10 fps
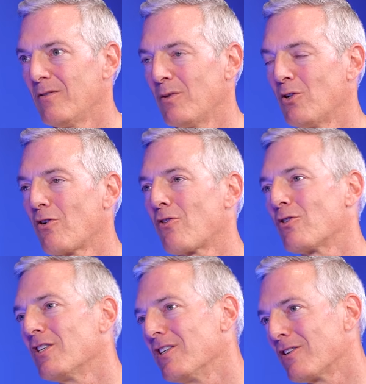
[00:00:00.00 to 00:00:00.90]
You were
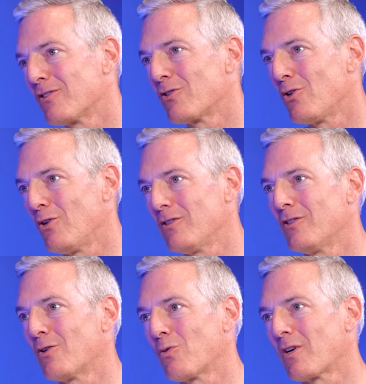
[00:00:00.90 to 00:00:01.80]
13 years old.
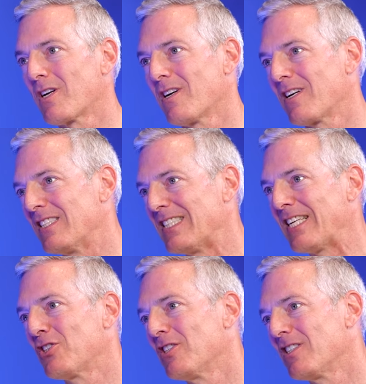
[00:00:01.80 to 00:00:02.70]
You were working a
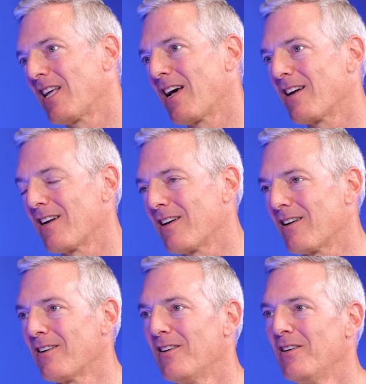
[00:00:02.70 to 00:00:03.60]
concession stand at
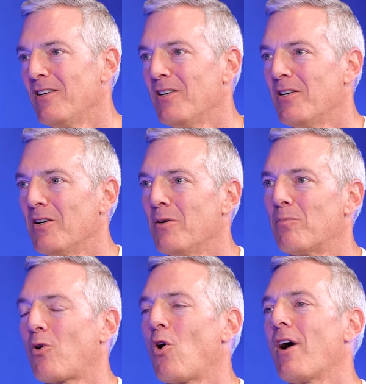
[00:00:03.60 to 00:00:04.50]
a
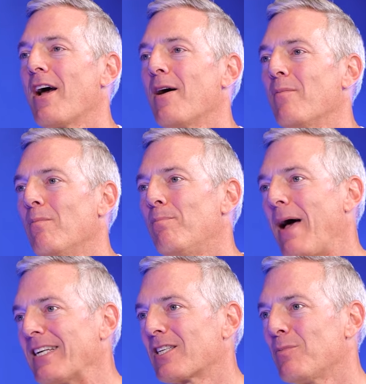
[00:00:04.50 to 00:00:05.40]
pro-am
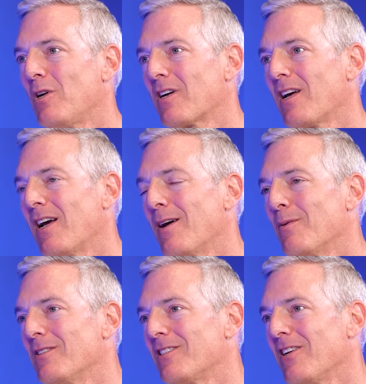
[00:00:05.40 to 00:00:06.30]
basketball game
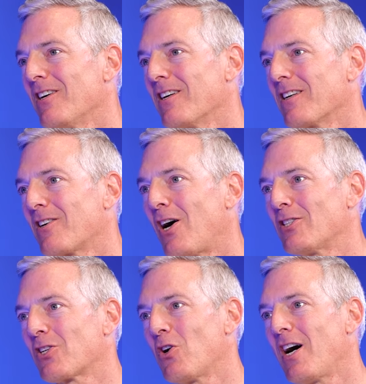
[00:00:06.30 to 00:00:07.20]
and selling
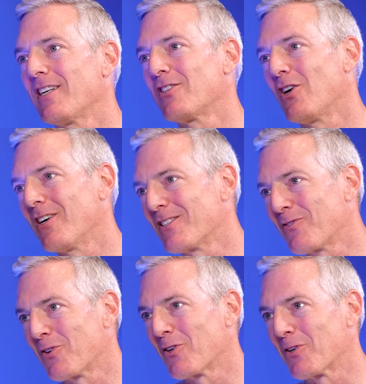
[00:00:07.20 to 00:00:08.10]
Costco hot dogs
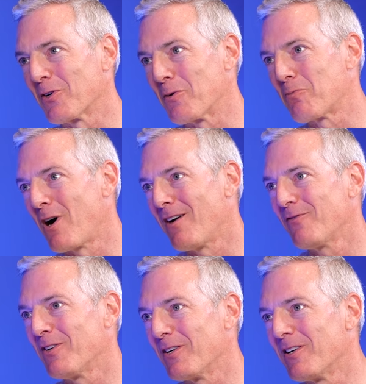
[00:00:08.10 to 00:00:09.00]
for a
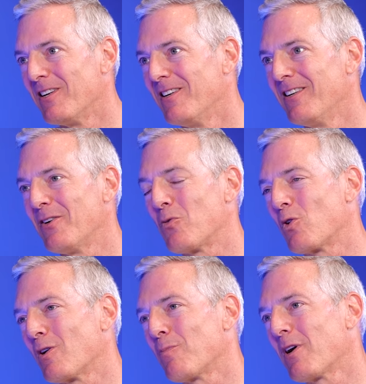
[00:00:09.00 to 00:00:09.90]
profit. Mm-hmm.
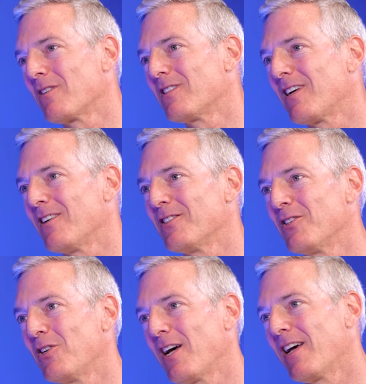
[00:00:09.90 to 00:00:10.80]
Were your parents telling
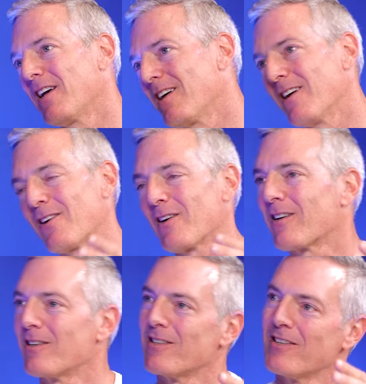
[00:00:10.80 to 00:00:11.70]
you, hey,
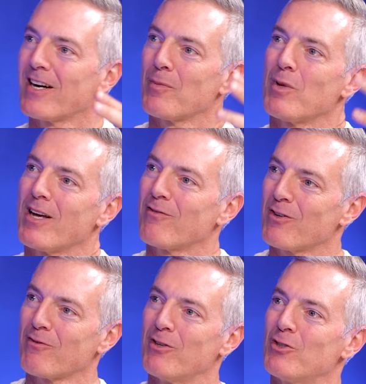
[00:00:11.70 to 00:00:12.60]
Arik, you got to plan
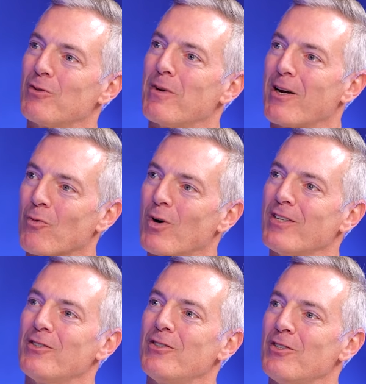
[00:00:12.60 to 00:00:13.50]
for your future no matter
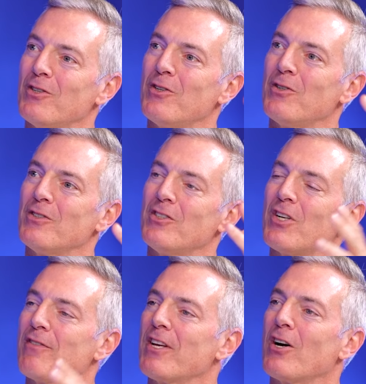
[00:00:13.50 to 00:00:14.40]
what you do? Did
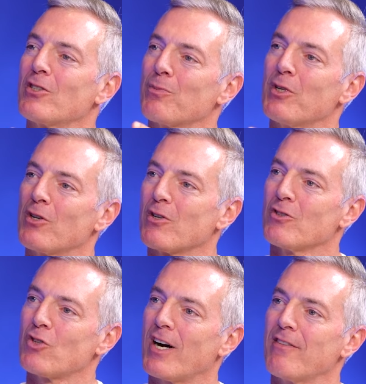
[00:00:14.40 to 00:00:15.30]
you have the
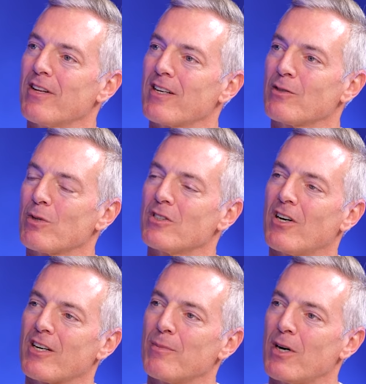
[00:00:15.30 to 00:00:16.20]
entrepreneurial drive then? Because we're going to
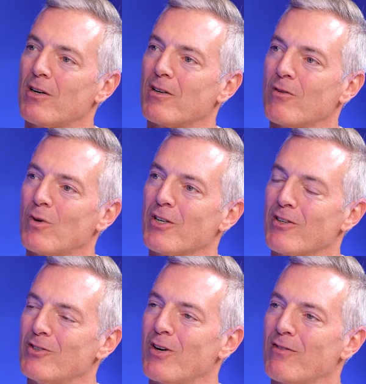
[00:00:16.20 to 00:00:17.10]
talk about what you're
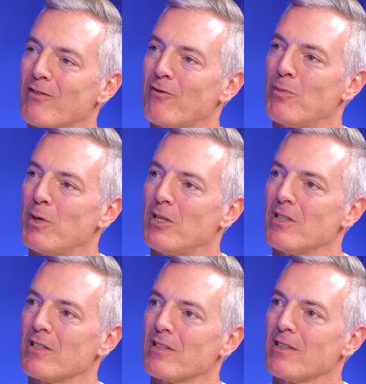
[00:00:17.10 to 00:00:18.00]
going to do after
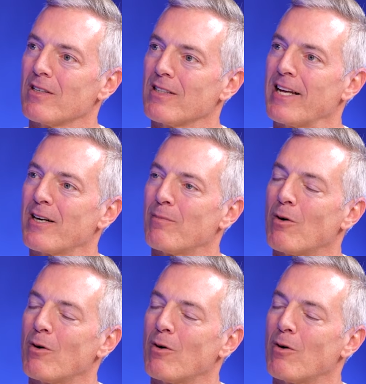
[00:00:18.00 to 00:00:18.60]
football later.